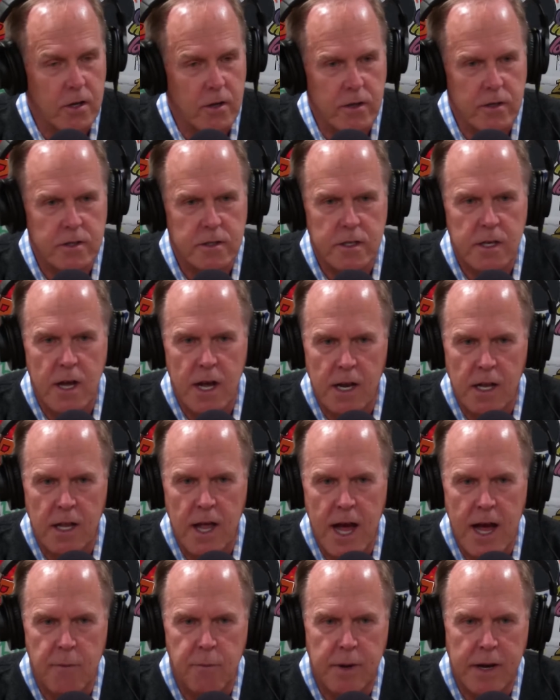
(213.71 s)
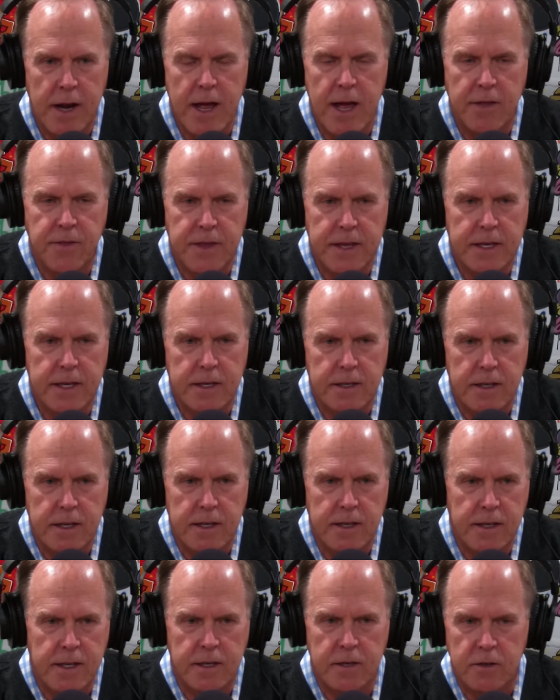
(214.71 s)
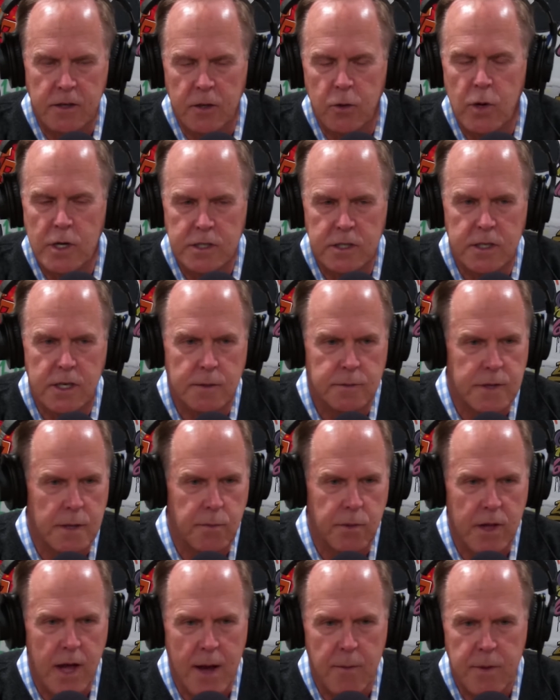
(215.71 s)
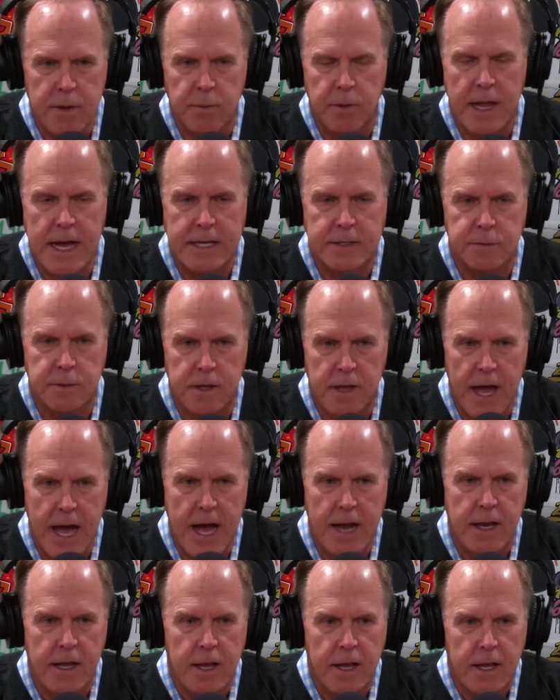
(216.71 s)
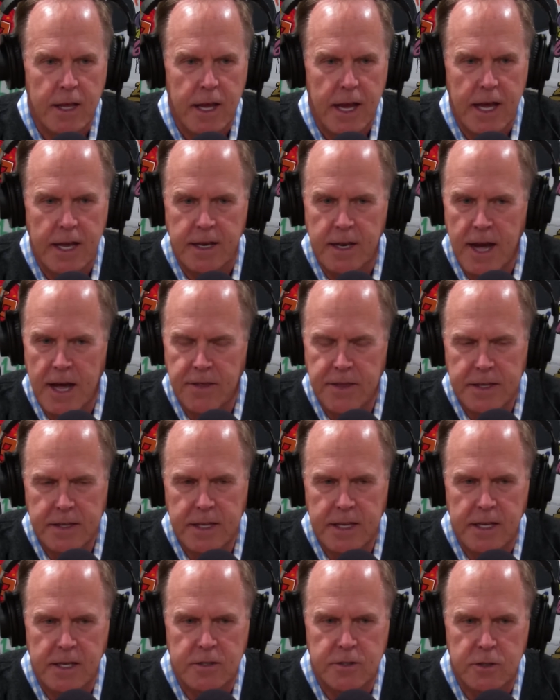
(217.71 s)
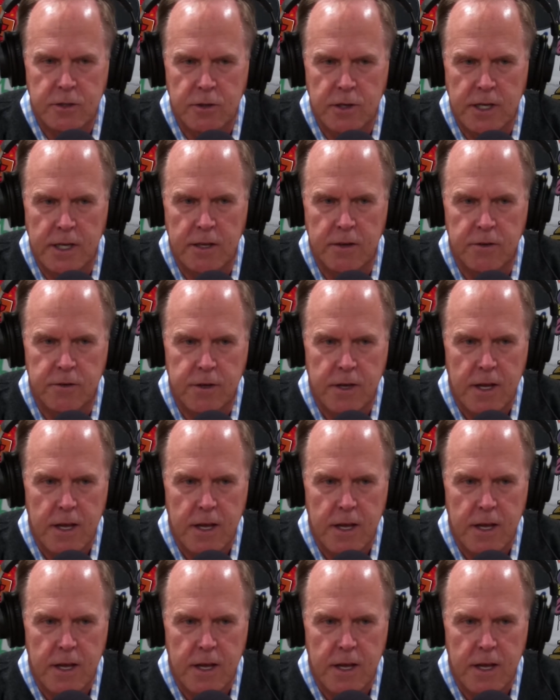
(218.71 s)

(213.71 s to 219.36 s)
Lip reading: there's not a lot. But I think the question comes up a lot. People ask me that. And I think the answer is,